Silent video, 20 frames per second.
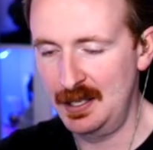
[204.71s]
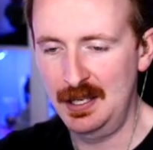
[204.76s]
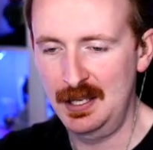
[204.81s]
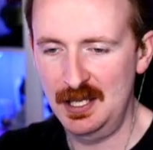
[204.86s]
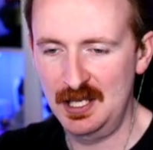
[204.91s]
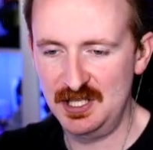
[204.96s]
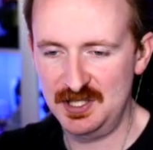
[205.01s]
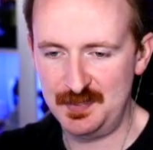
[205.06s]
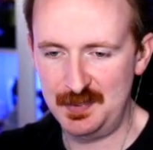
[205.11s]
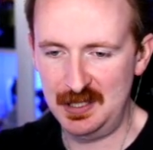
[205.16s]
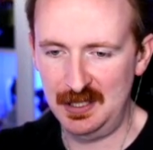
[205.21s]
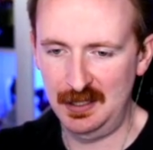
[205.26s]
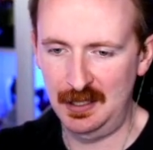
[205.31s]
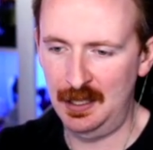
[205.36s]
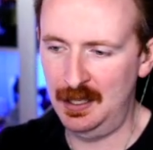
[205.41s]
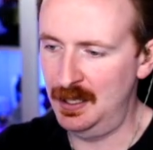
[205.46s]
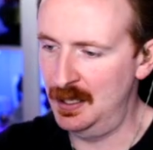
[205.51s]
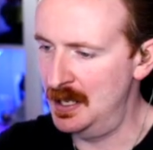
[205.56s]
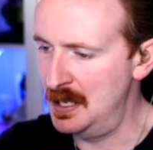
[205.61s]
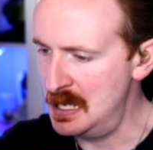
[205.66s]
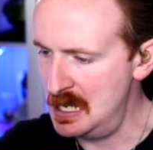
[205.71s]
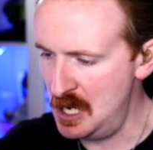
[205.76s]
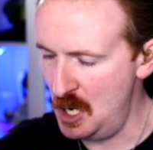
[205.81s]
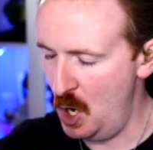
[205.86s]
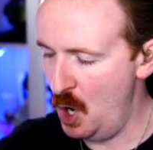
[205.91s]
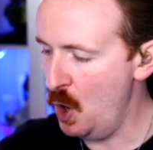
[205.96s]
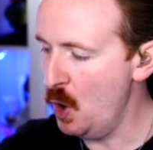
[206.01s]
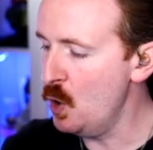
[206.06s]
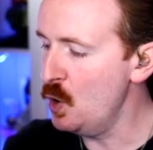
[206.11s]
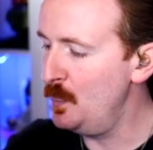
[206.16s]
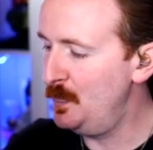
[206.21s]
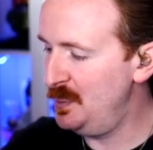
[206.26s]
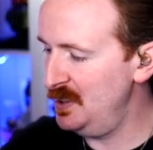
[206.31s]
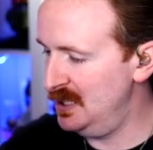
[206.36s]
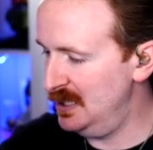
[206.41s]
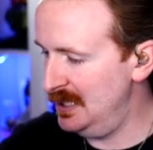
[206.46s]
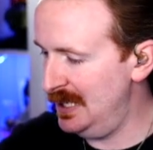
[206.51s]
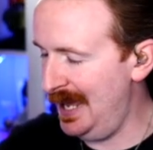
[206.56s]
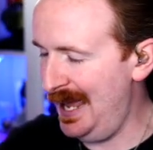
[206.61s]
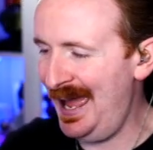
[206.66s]
It's been
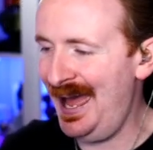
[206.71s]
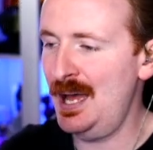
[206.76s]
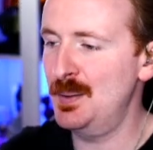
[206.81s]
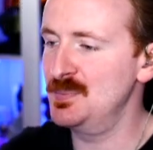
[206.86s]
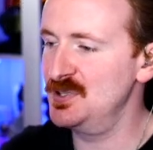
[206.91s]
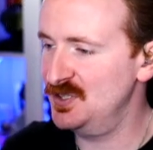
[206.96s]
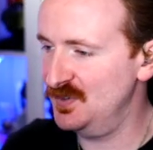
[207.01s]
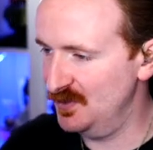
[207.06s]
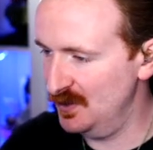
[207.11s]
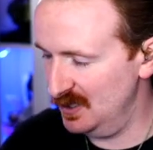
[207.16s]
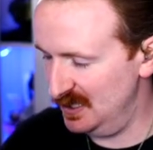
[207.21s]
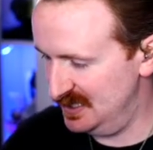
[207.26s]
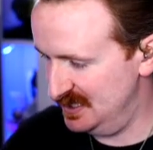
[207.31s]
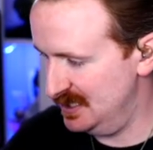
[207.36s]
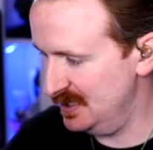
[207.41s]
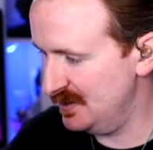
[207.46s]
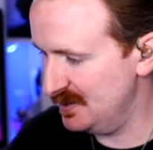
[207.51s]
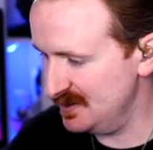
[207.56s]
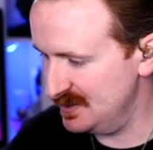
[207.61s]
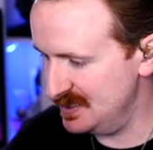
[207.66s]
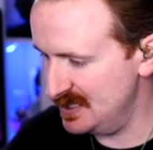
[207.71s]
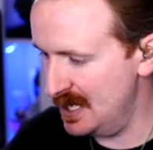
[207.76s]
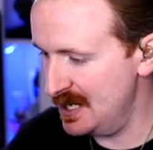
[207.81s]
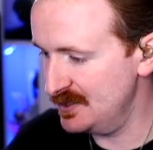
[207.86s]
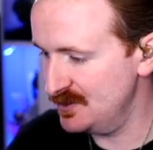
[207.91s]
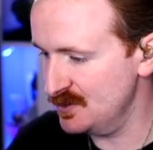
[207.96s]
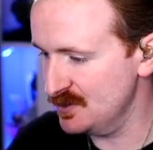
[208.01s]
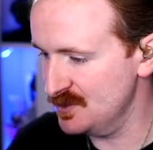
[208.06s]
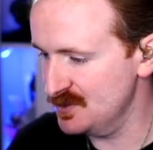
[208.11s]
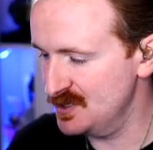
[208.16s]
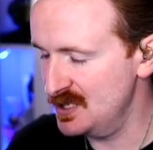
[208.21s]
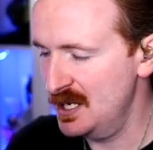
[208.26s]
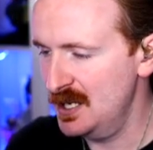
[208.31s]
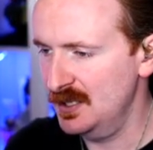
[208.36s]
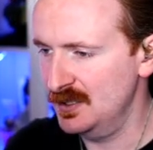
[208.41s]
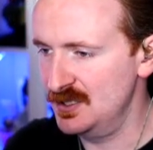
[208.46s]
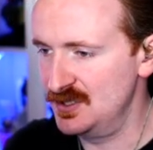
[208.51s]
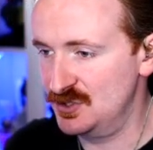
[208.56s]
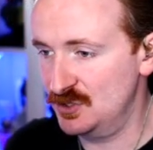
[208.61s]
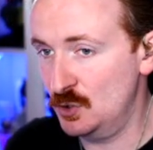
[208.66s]
open, atmospheric synthesizers,
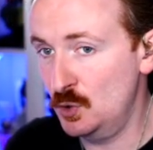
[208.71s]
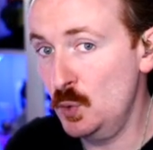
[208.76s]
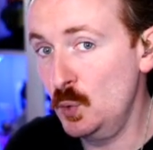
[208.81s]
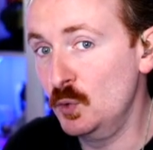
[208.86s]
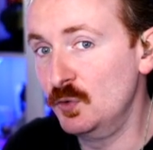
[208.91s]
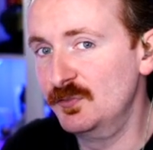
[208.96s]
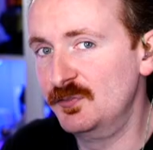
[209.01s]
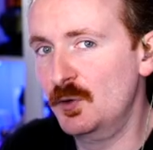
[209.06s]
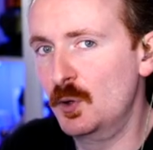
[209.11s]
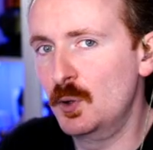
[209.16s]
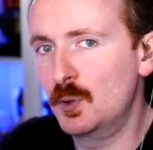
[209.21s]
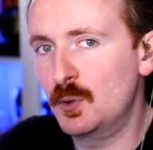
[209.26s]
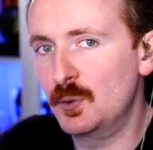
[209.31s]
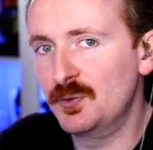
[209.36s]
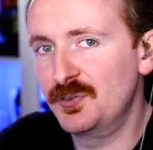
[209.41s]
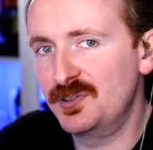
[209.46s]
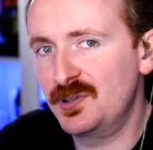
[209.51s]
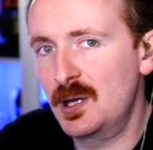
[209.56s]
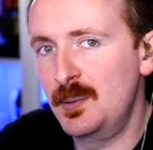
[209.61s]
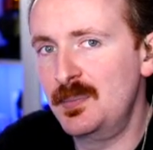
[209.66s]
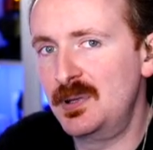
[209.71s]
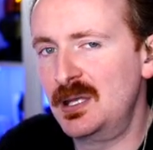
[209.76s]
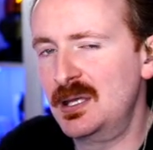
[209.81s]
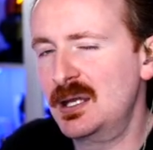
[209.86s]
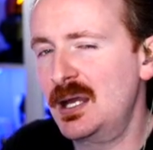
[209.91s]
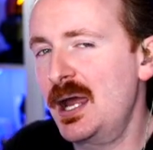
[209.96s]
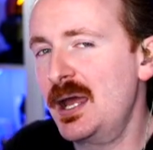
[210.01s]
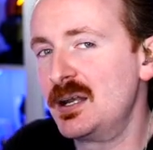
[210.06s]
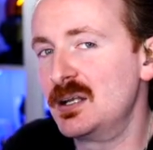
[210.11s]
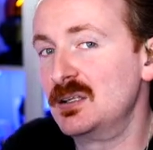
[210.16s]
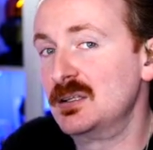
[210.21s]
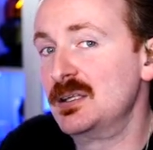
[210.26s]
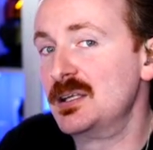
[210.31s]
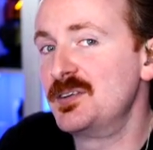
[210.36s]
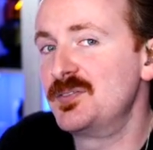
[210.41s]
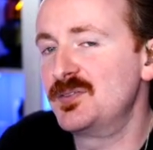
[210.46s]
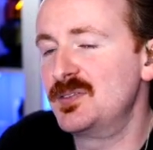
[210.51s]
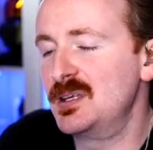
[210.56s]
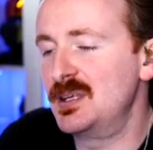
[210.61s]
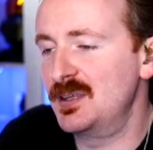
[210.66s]
these cool vocals coming in, kind of
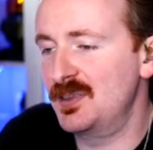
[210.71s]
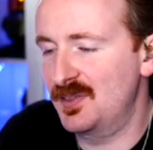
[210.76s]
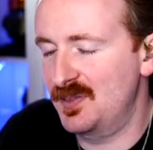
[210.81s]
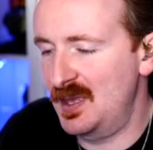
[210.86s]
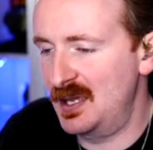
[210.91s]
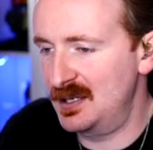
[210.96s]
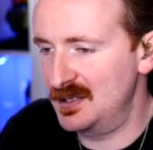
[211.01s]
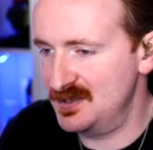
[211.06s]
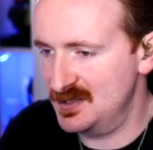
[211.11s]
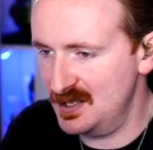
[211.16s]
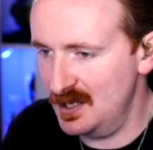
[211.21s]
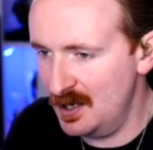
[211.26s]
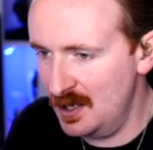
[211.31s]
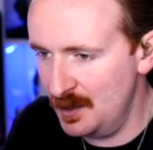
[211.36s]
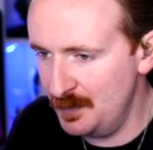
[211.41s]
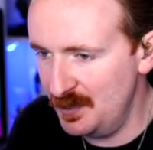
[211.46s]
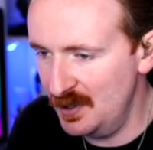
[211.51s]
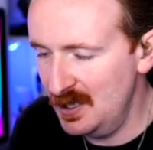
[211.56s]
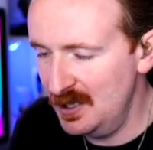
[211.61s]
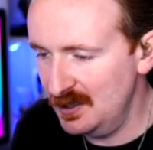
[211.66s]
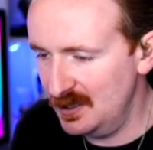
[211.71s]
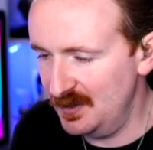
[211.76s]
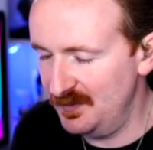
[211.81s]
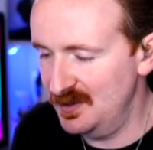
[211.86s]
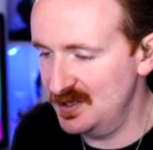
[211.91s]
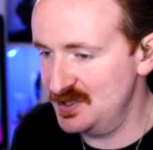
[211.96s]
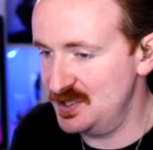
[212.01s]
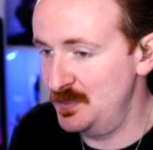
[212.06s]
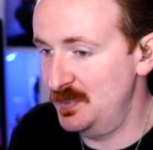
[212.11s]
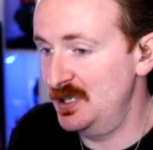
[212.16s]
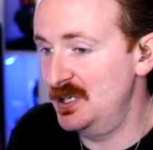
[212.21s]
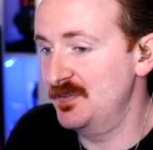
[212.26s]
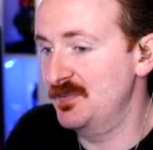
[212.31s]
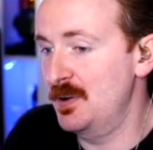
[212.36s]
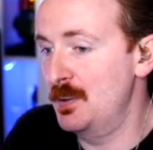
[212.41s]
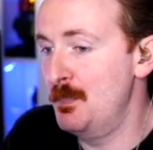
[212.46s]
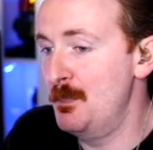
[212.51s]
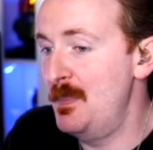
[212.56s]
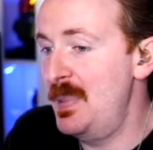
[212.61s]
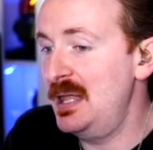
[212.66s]
lifting things up, giving us a bit of a
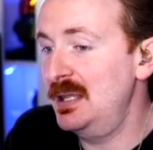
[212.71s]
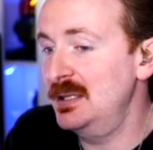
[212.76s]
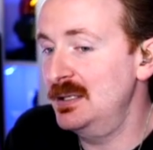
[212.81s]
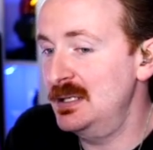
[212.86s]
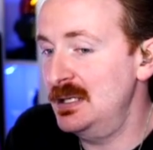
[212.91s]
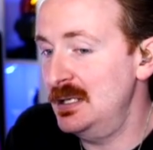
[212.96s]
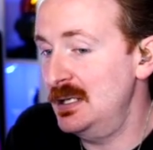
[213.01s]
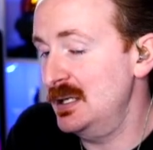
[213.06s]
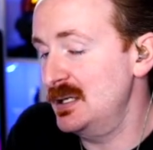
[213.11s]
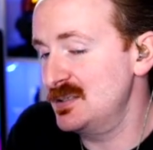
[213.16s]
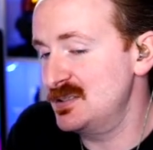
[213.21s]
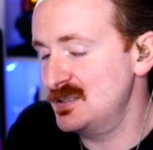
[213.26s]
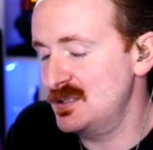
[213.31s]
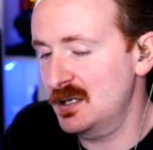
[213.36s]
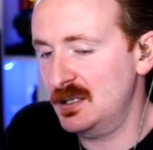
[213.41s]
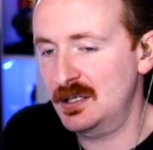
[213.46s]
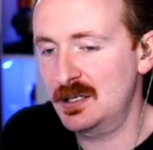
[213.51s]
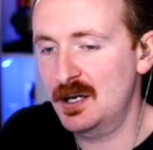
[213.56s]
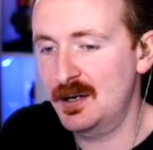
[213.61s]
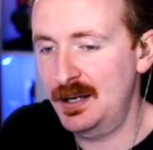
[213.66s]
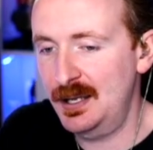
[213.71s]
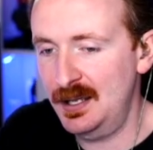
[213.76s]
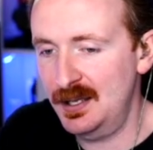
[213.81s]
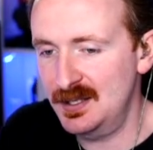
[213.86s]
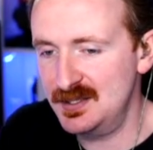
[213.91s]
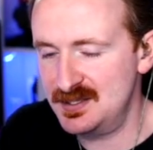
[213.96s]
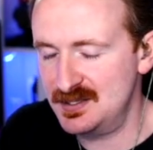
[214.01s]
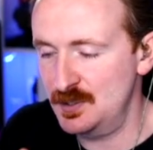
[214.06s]
melody to get stuck in our heads.